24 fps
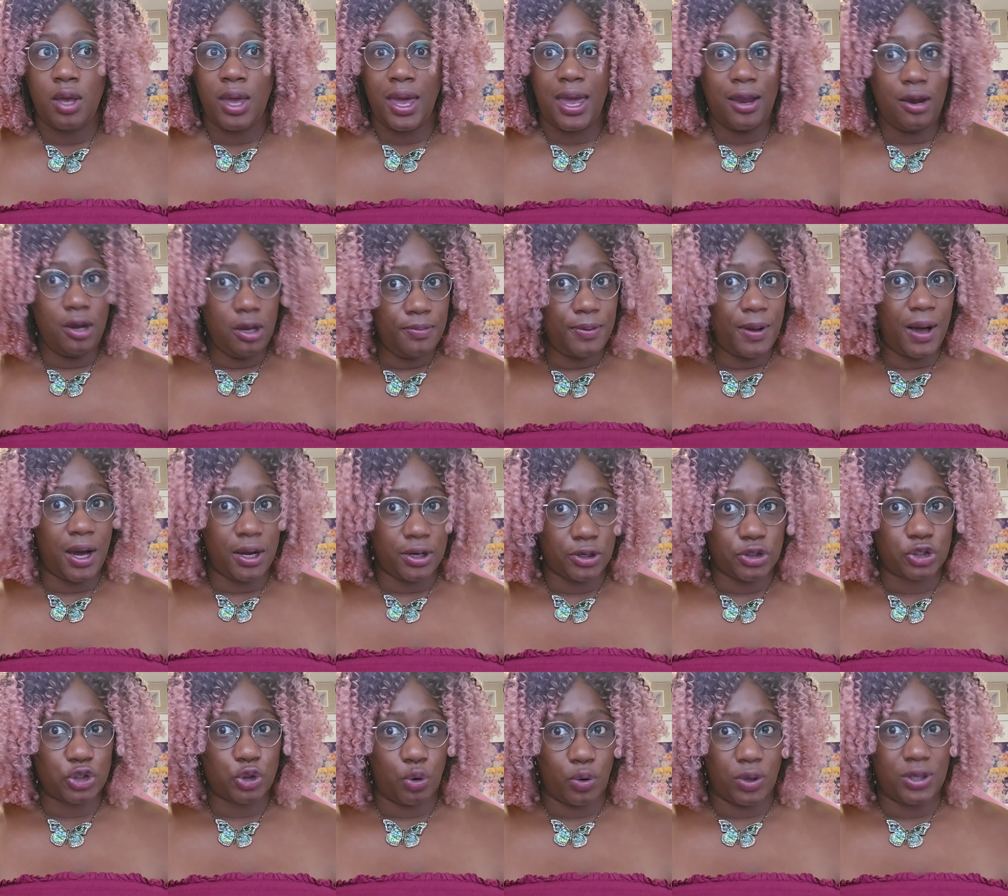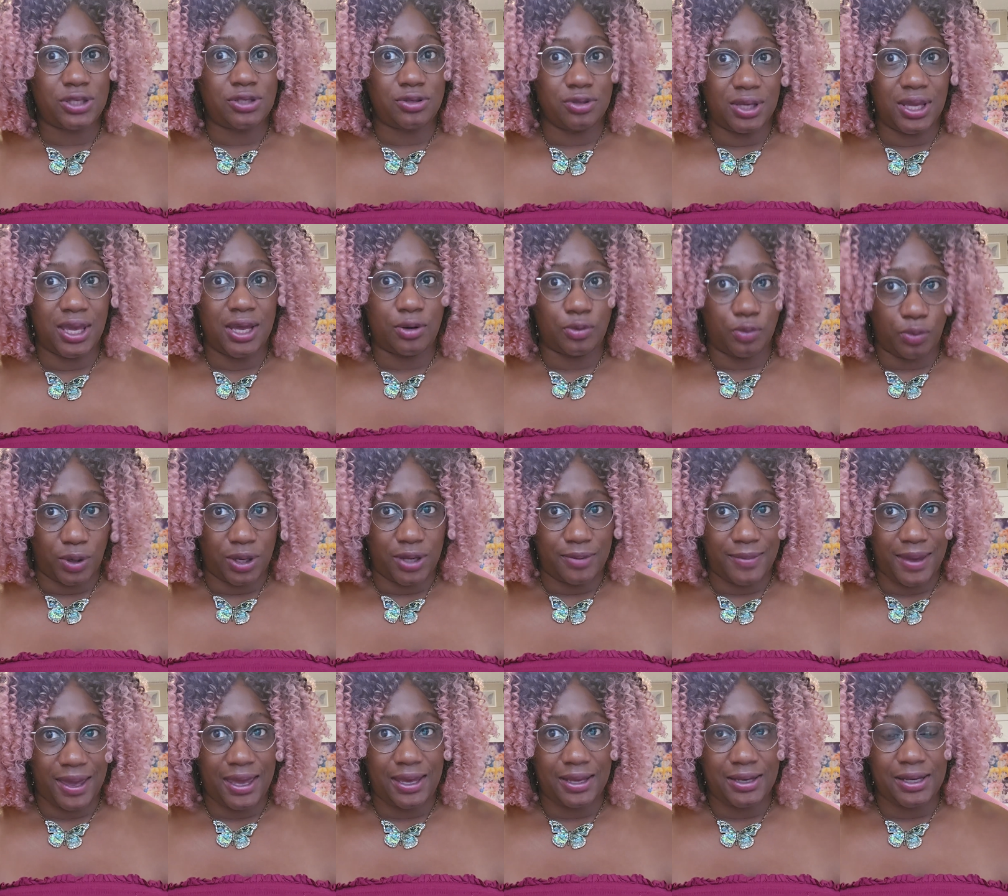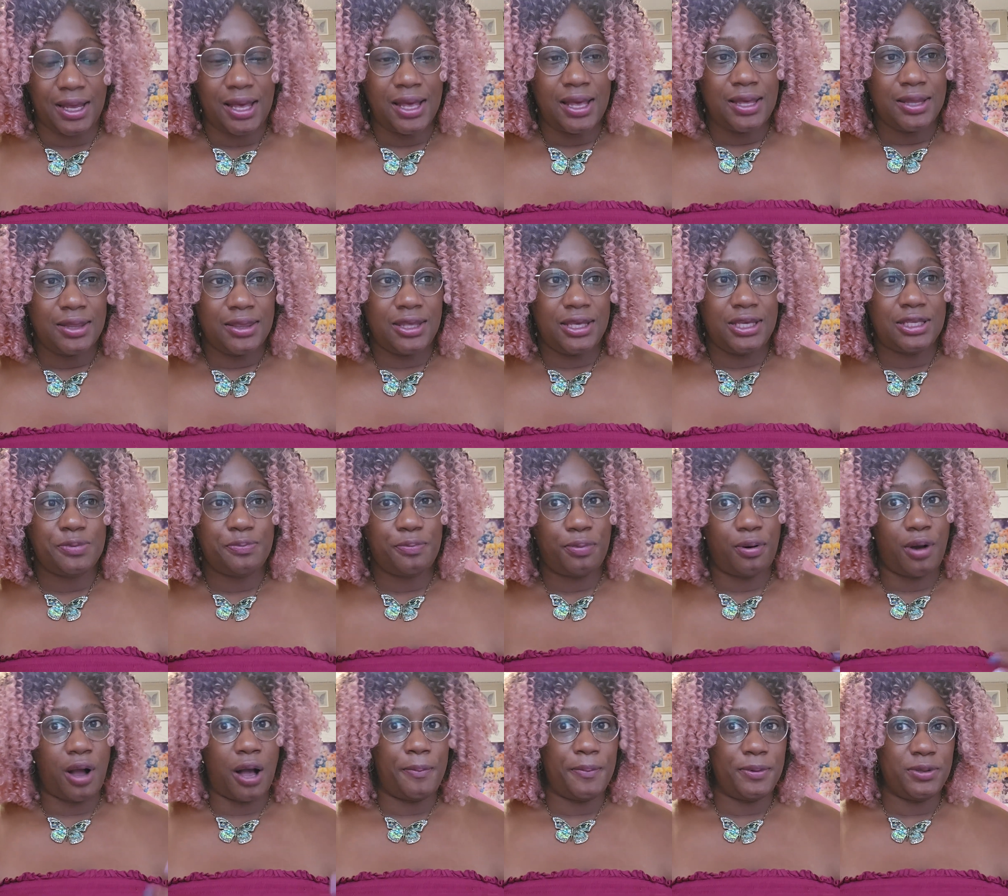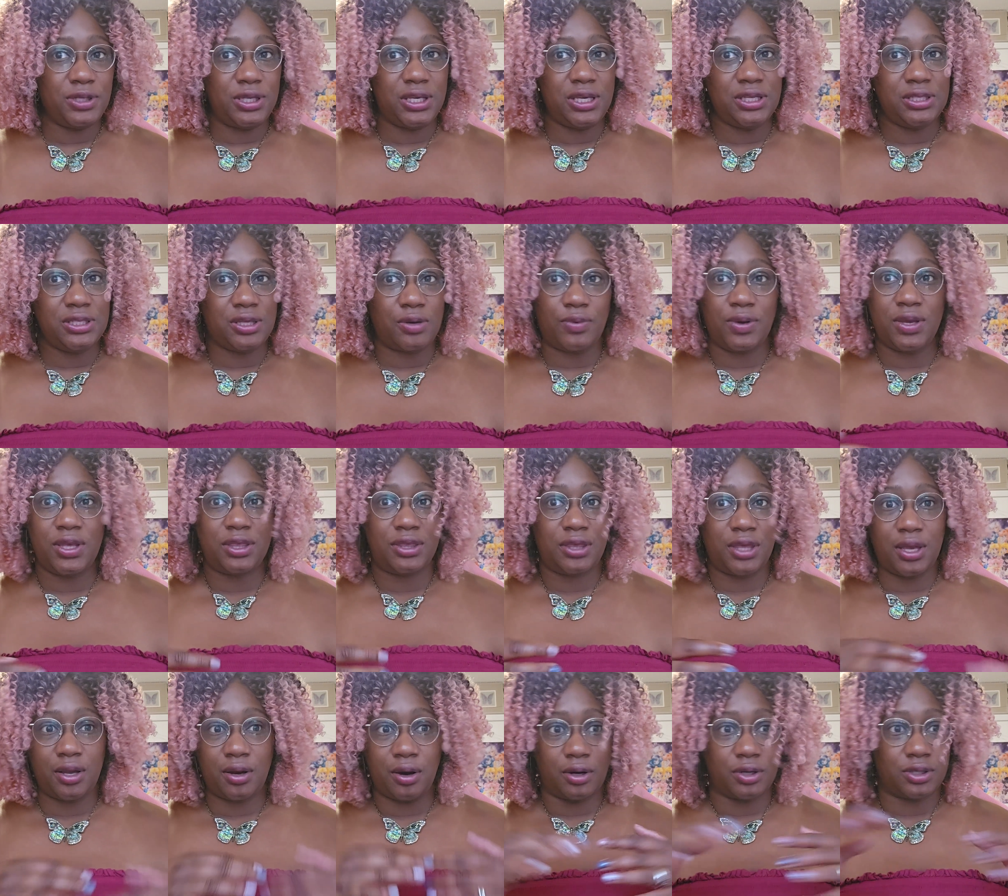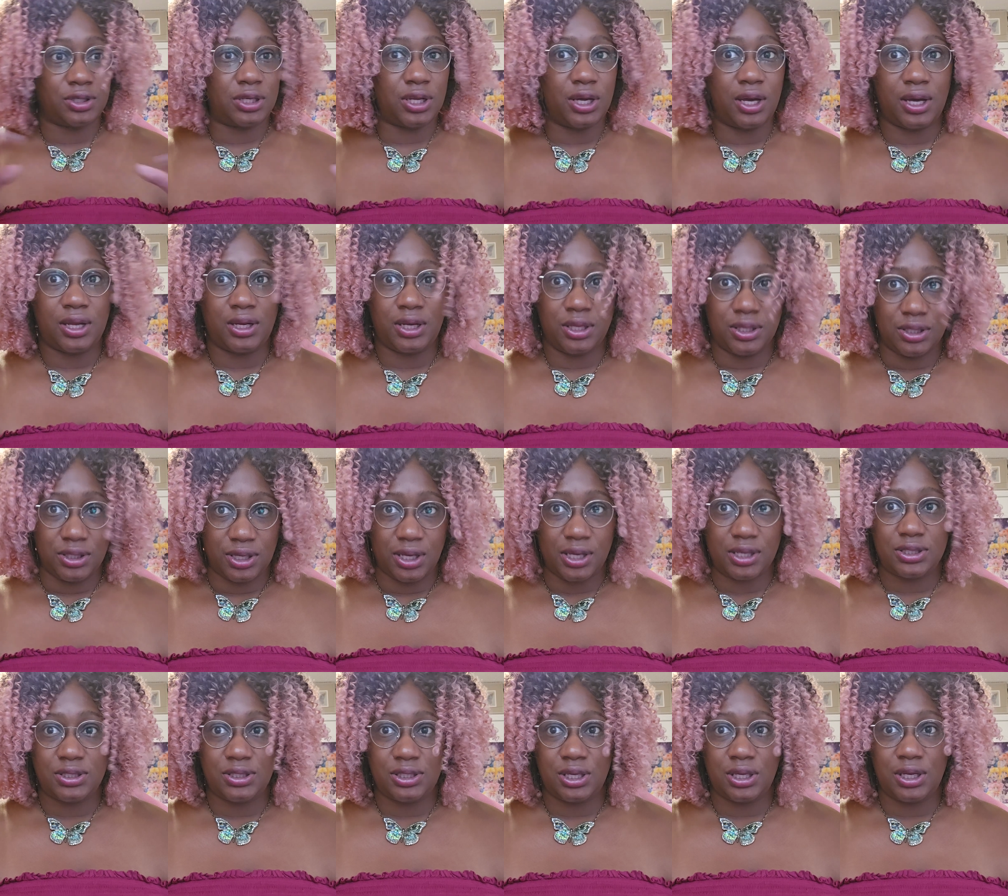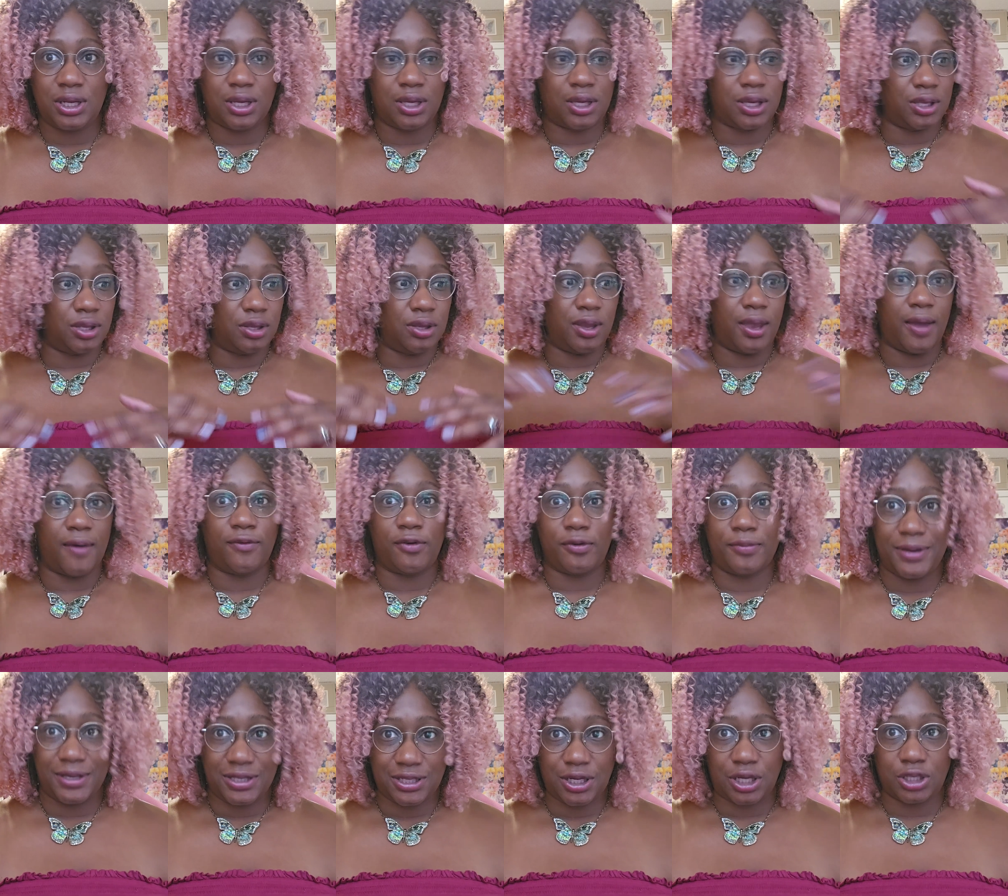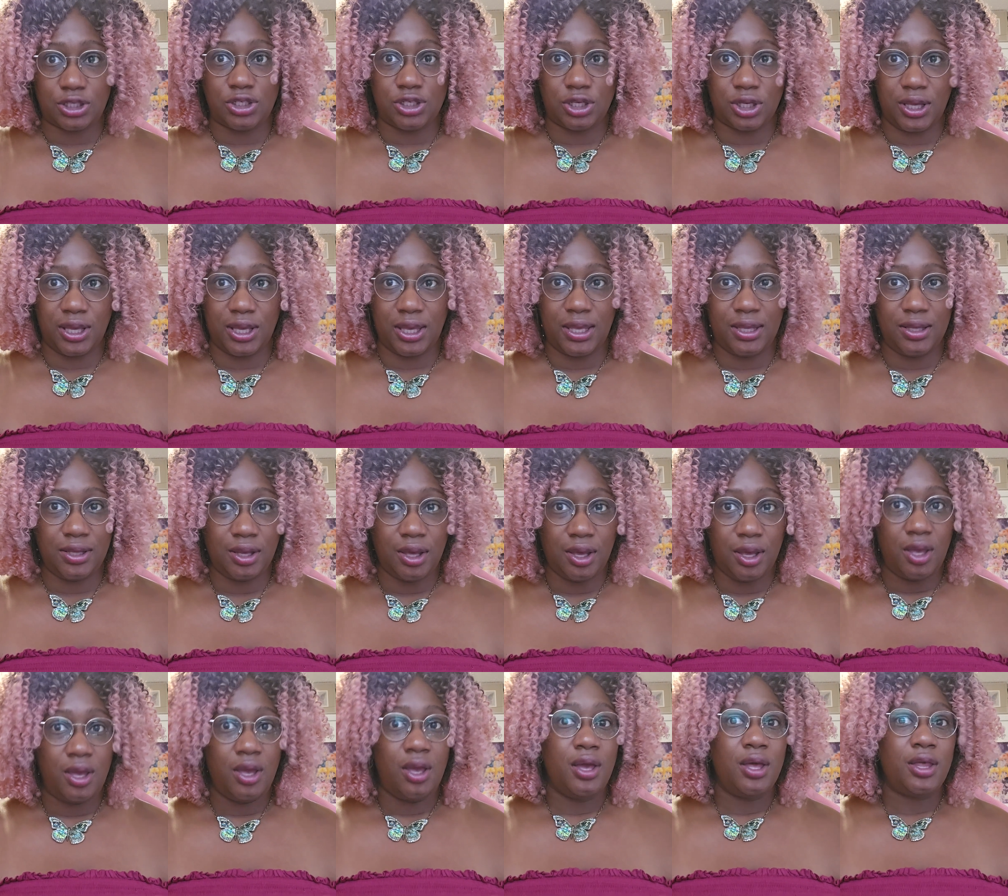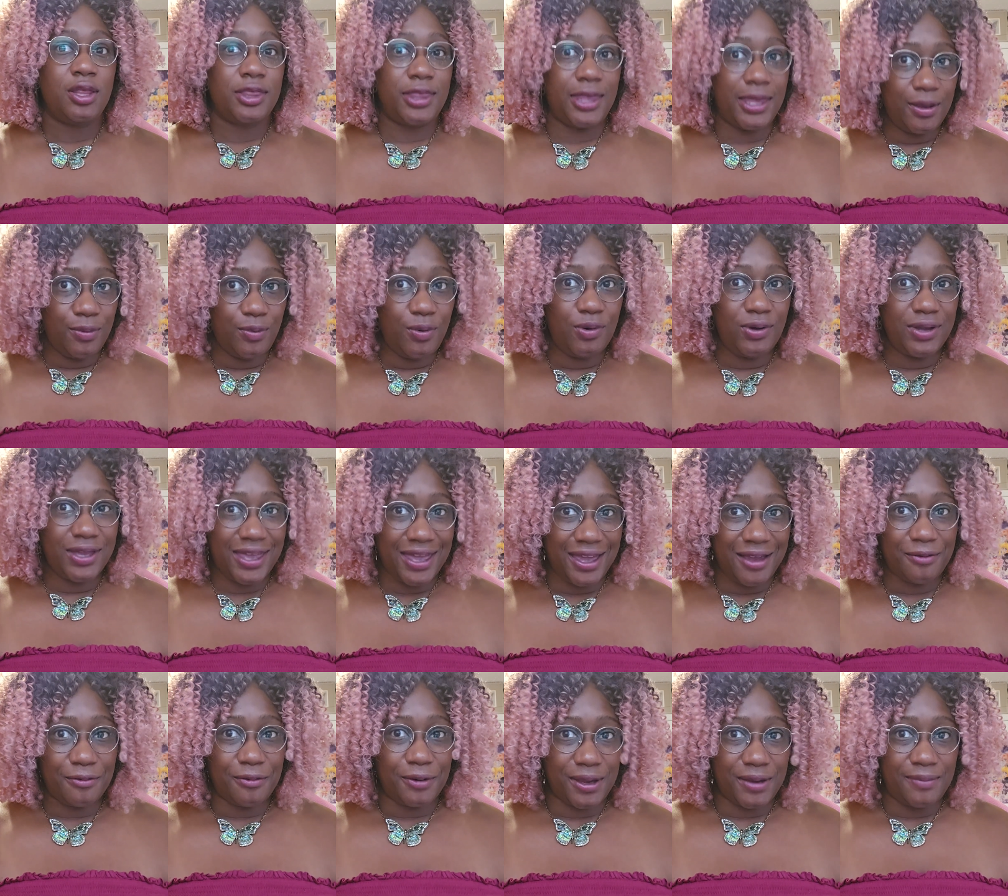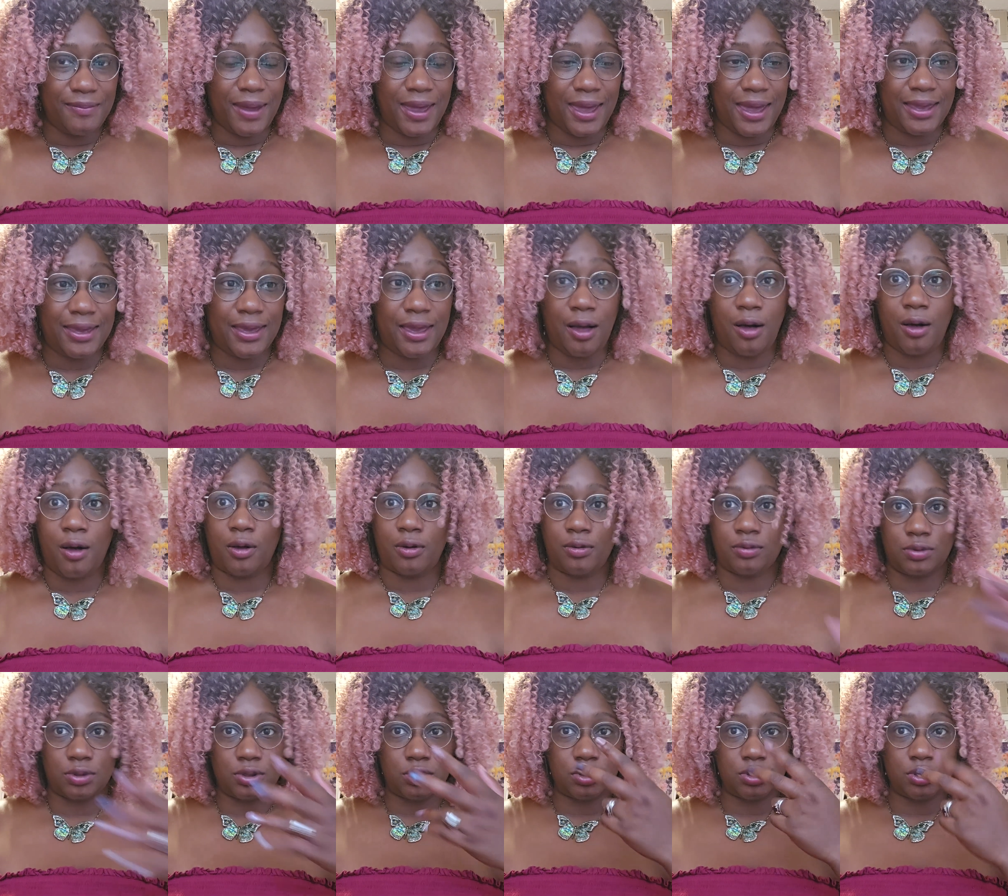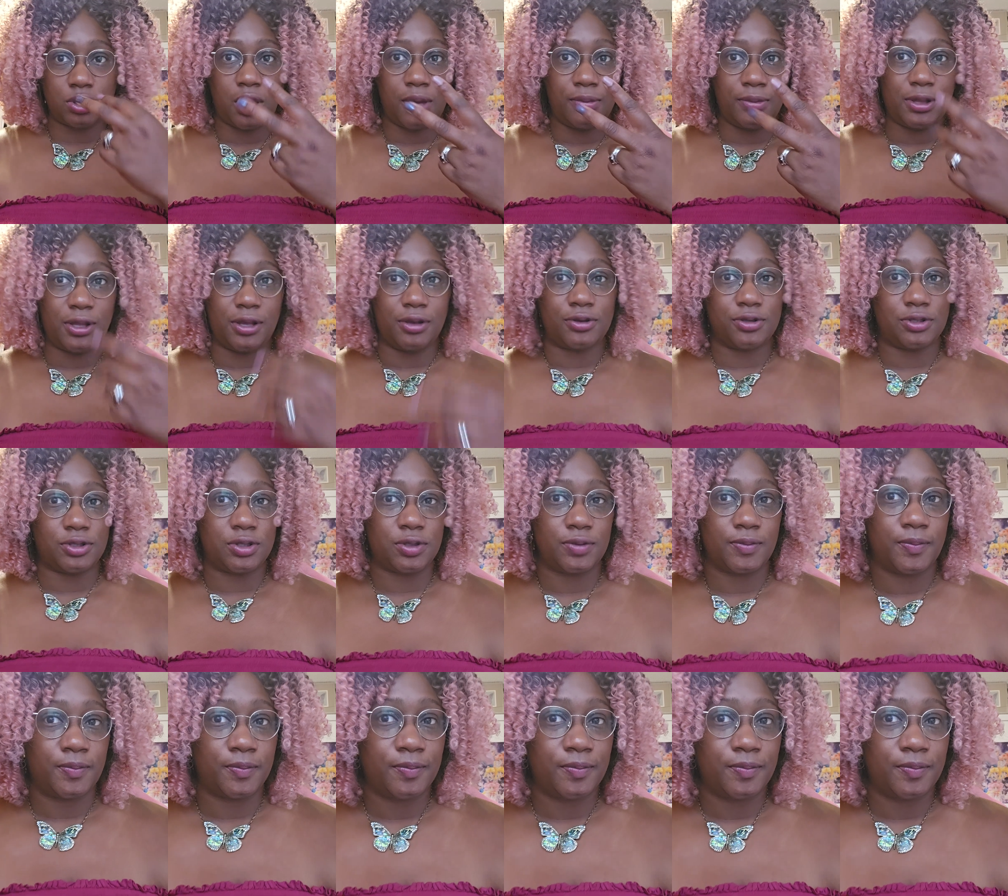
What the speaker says: Harry Potter is going to get remade. These properties that we think are done and dusted and could never be touched again, they will get remade. Y'all, come close.